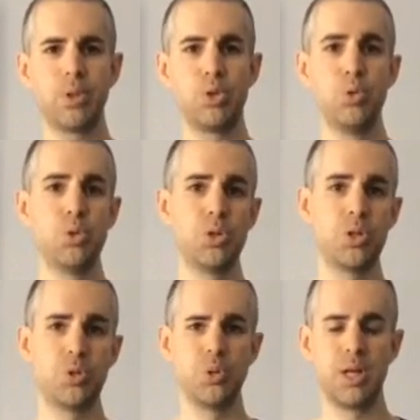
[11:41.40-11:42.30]
2 to
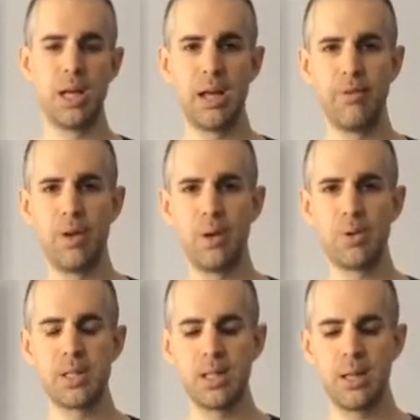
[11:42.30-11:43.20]
2.5
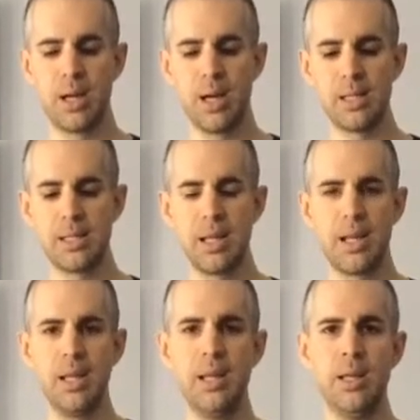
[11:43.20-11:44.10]
hours at the high
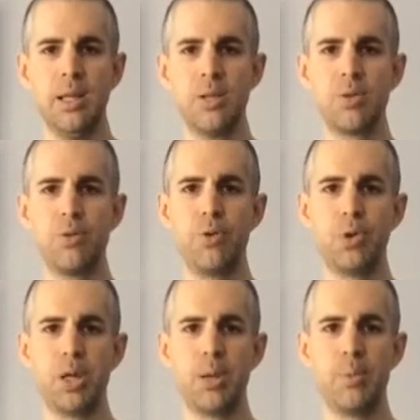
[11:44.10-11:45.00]
setting. So if
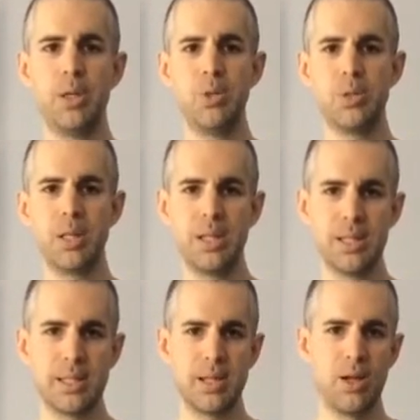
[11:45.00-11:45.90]
you're going to be using
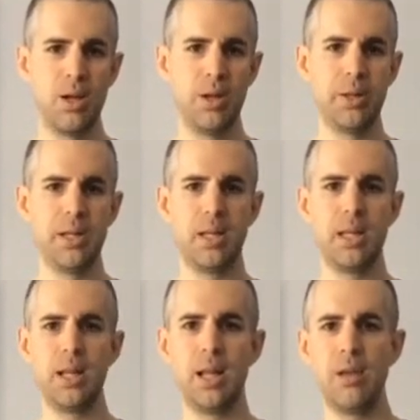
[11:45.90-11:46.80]
this all
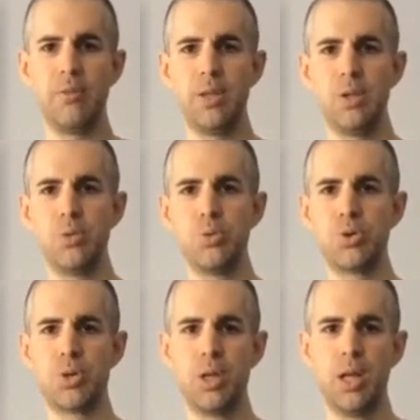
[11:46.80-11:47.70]
day in heavy
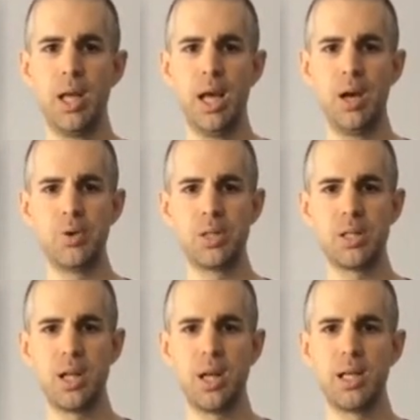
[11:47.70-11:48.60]
use
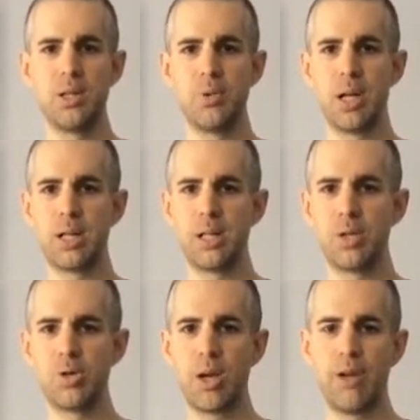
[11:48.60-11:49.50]
outside, directing
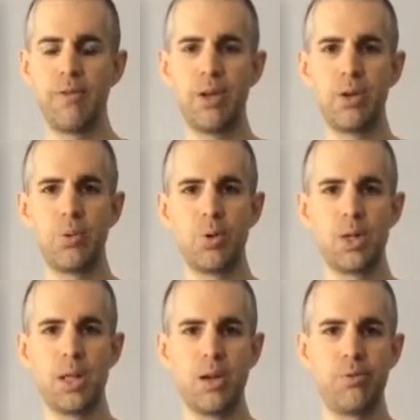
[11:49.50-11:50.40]
traffic or
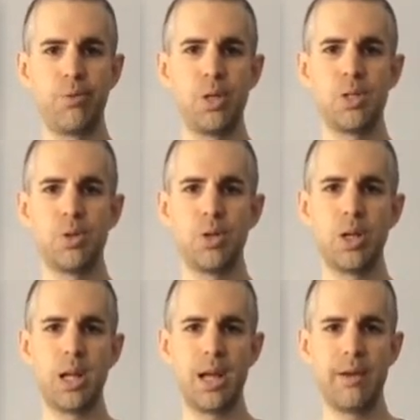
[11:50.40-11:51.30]
working in a freezer, you're
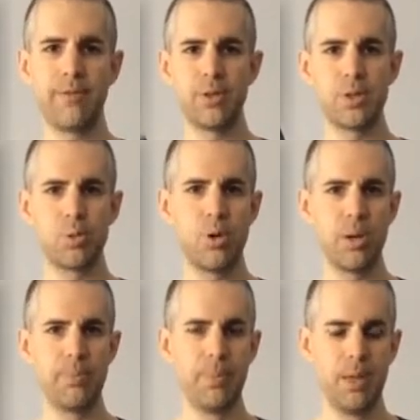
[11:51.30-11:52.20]
going to have to
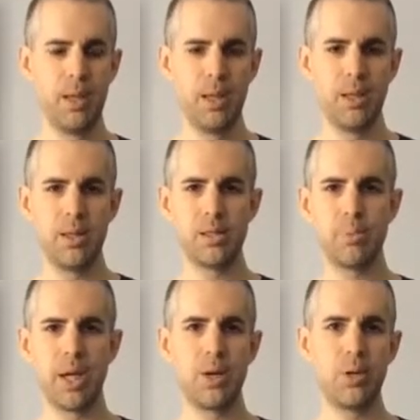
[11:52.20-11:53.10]
swap this
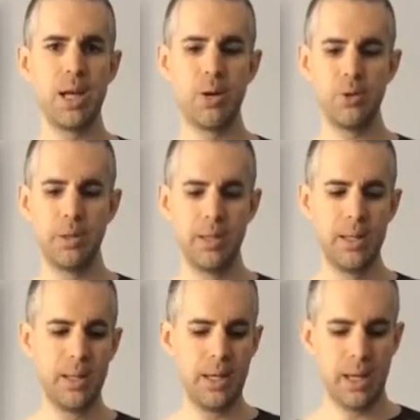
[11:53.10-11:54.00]
battery out.
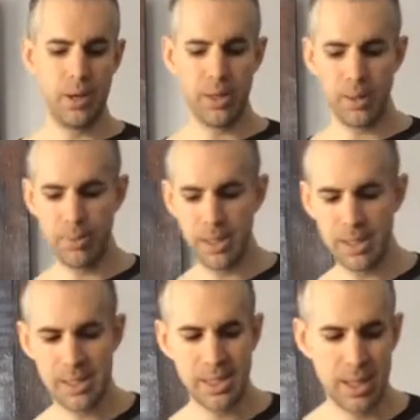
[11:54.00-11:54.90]
Now, that
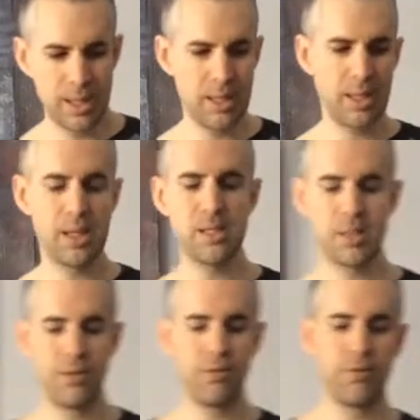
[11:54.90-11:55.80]
being said, in the
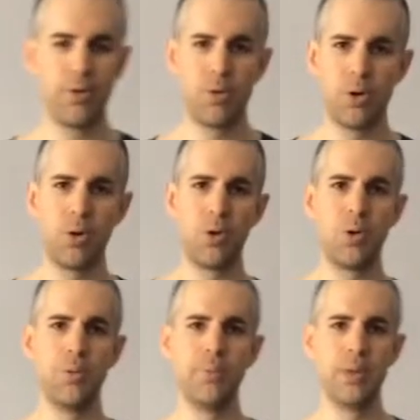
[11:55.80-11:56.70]
case of
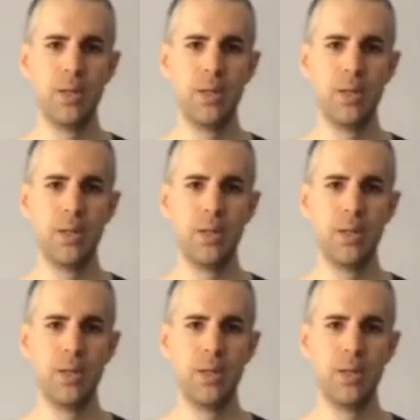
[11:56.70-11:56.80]
Ororo,